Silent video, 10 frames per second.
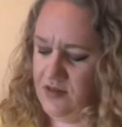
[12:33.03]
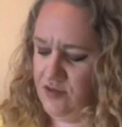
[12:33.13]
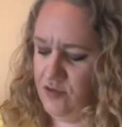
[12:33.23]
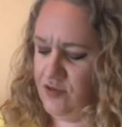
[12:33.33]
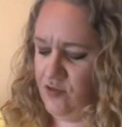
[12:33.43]
So
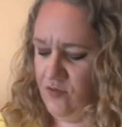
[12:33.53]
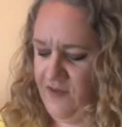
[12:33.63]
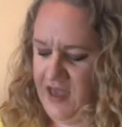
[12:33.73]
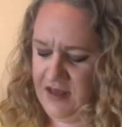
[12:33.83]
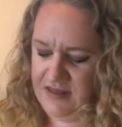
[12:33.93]
the Soap
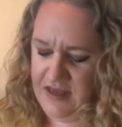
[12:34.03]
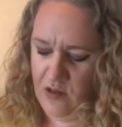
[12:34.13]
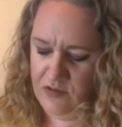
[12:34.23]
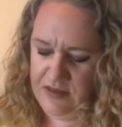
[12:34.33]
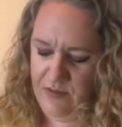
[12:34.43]
X, the
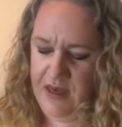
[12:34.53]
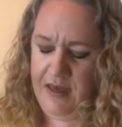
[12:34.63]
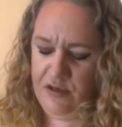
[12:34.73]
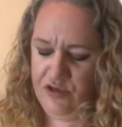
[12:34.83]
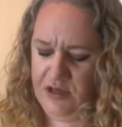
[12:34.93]
Ultimate
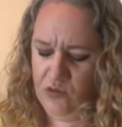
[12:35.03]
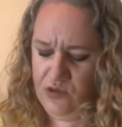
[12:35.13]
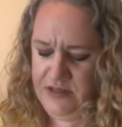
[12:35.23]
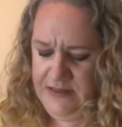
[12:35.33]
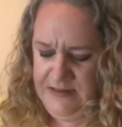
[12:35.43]
Eyeshadows.